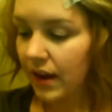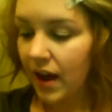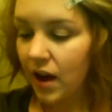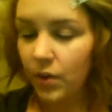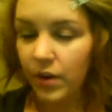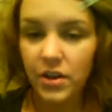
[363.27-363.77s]

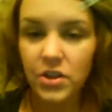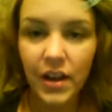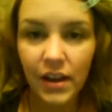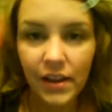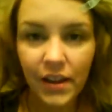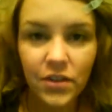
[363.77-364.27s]
Now we're going to
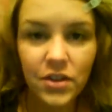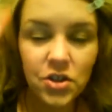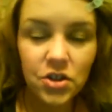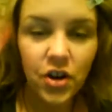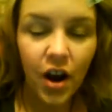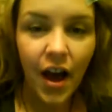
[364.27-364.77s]
try to let this
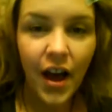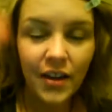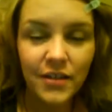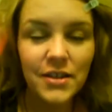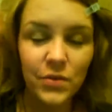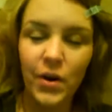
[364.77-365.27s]

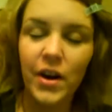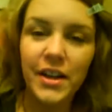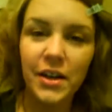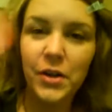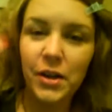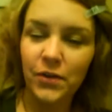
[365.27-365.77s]
dry. This is where I
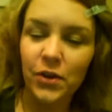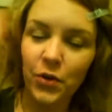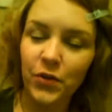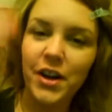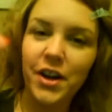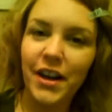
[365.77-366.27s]
need one of you
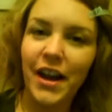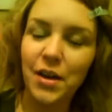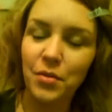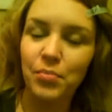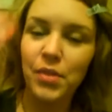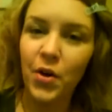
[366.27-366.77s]
over here to
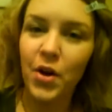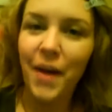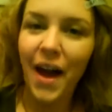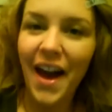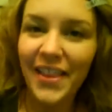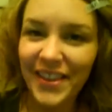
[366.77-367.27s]
kind of blow
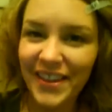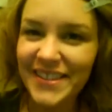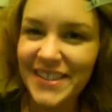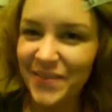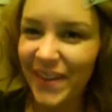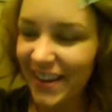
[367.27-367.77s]
on my
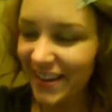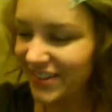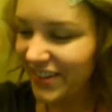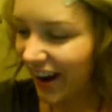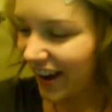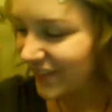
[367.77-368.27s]
eyelids to make it
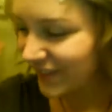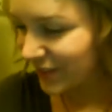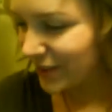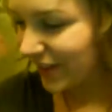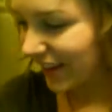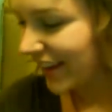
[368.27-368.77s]
dry
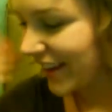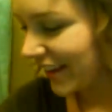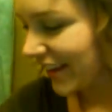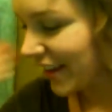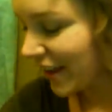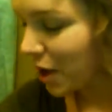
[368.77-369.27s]
for me.
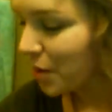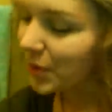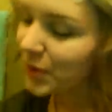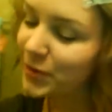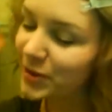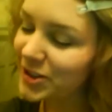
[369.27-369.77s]

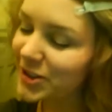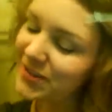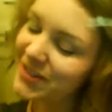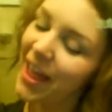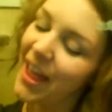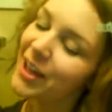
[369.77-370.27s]
But we'll just
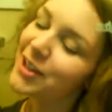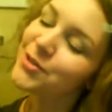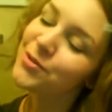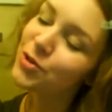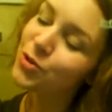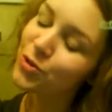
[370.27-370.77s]
use the hand.